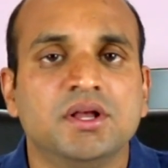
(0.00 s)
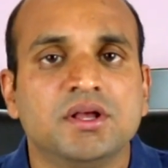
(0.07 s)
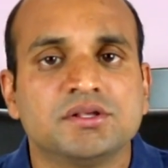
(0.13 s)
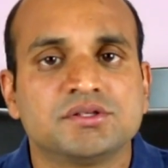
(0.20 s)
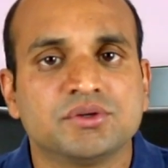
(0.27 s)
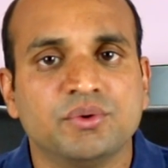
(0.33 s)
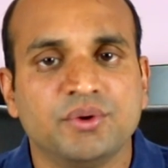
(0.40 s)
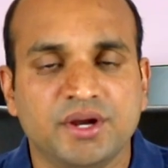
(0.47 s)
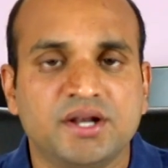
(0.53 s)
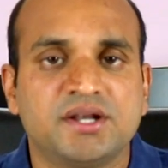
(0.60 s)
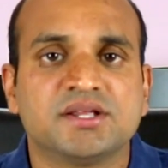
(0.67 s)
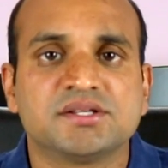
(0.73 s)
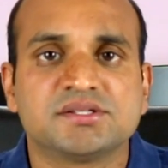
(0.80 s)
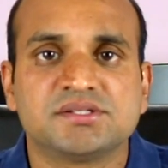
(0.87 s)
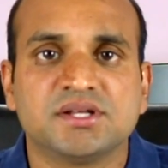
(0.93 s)
So it
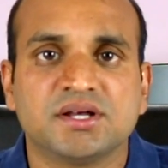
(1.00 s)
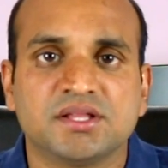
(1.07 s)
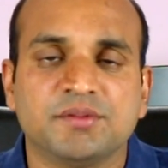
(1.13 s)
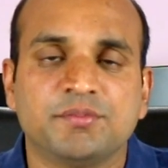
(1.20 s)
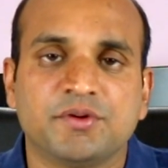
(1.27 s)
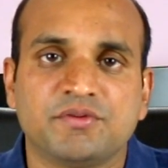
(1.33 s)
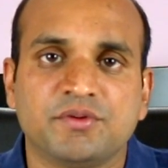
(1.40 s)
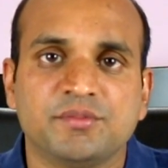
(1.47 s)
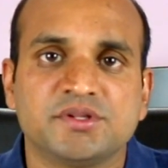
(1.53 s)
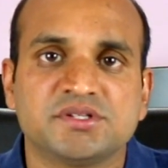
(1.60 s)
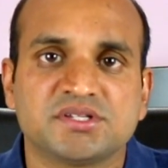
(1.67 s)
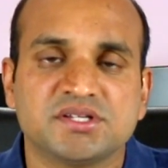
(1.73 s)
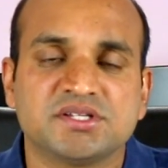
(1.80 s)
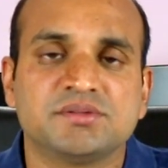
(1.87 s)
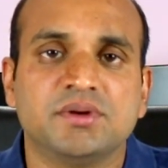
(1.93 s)
is the performance
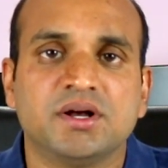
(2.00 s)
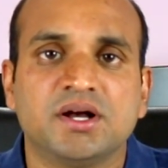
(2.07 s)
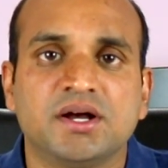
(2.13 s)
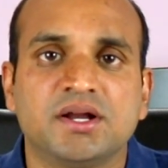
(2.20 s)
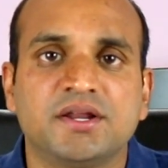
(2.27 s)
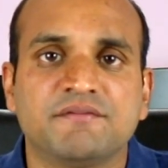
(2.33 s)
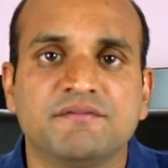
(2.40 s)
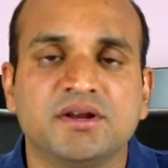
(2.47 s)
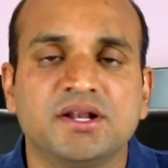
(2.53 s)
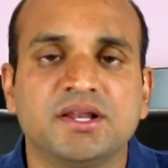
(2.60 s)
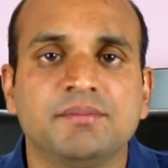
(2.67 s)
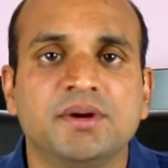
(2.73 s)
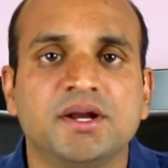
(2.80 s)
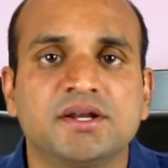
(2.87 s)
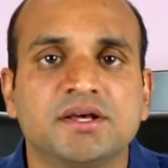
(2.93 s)
is definitely
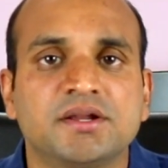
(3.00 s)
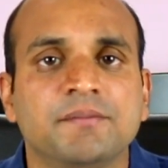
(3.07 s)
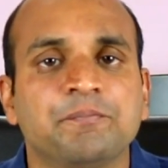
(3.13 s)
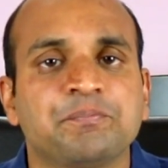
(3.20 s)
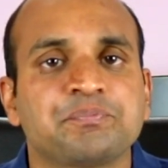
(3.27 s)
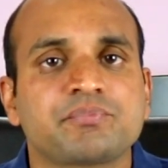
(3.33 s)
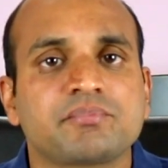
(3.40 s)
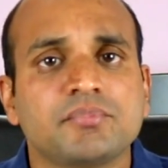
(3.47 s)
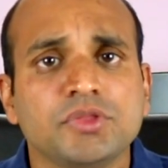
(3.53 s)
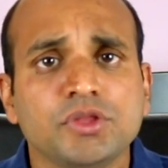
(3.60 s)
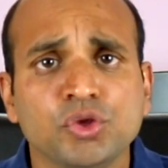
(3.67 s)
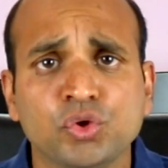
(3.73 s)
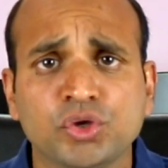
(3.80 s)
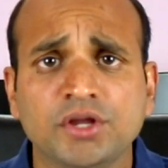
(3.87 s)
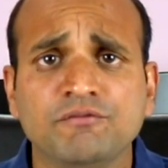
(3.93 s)
better.
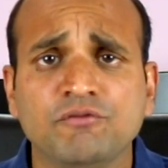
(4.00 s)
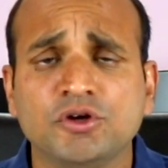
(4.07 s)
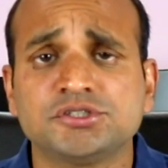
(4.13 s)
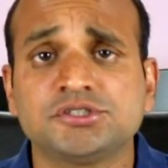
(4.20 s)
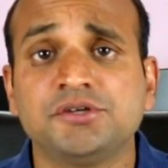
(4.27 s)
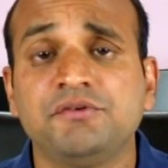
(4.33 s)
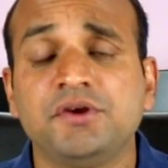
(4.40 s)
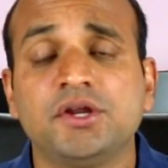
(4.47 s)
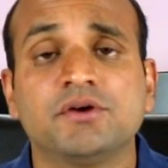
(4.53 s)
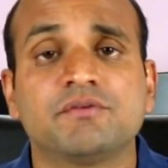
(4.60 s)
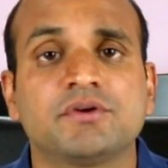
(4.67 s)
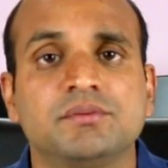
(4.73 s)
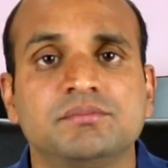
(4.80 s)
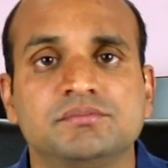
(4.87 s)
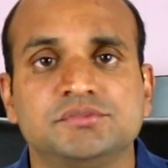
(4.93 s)
You can watch the video
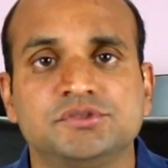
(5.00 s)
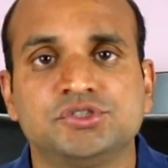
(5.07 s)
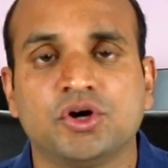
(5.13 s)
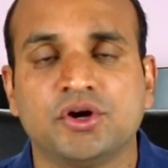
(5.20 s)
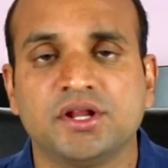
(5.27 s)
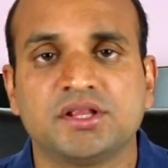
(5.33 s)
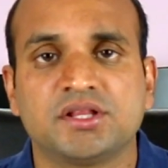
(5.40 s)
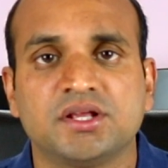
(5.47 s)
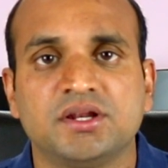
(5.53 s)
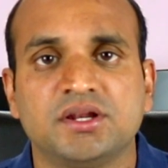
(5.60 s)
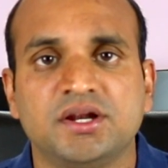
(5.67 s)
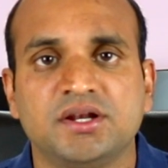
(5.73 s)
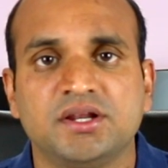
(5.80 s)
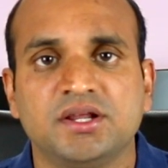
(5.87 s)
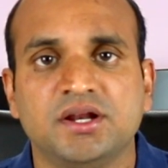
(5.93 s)
from Jonathan
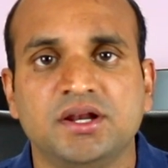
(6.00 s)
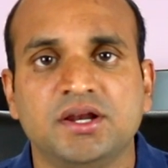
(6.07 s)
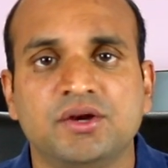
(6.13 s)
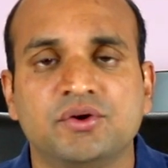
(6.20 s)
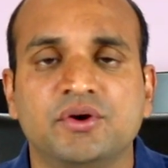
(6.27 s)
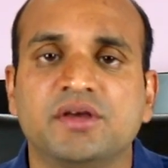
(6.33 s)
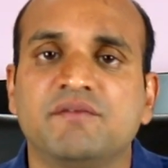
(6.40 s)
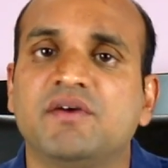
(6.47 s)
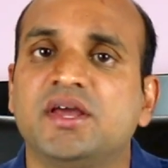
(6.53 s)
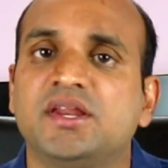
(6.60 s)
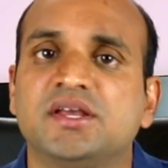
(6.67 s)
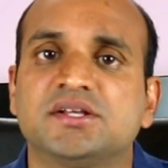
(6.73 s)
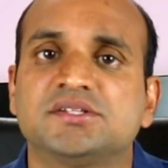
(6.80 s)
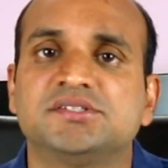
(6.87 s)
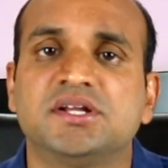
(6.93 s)
at TLD today, where he
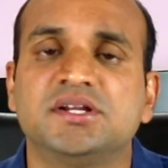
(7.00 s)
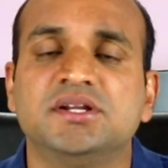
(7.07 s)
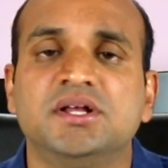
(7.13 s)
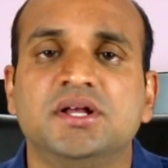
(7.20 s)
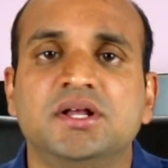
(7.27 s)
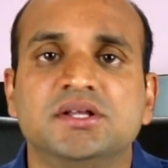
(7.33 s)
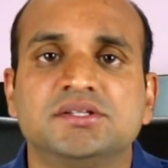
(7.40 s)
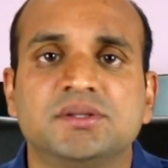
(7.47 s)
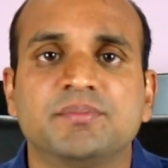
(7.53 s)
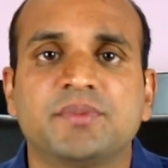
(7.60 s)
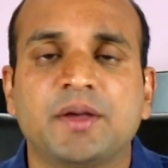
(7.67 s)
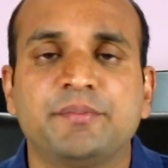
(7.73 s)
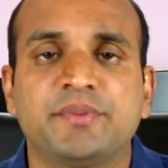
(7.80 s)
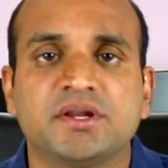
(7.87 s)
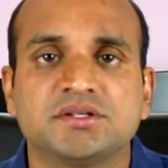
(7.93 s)
has done some
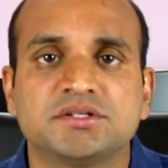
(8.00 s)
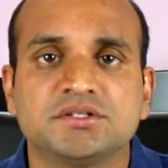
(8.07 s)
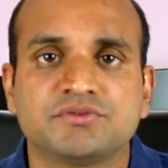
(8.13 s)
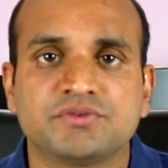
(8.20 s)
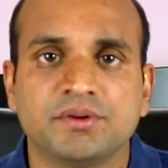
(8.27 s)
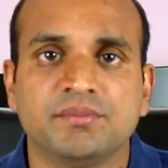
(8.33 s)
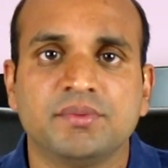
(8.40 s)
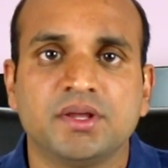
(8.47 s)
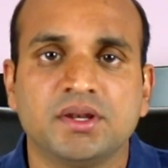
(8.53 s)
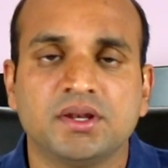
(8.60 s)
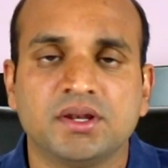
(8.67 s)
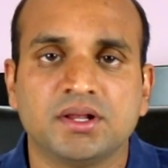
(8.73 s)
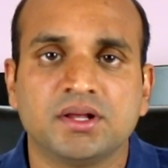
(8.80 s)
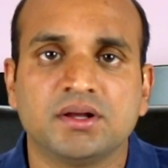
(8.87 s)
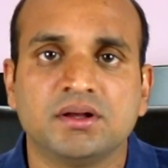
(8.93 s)
comparisons from an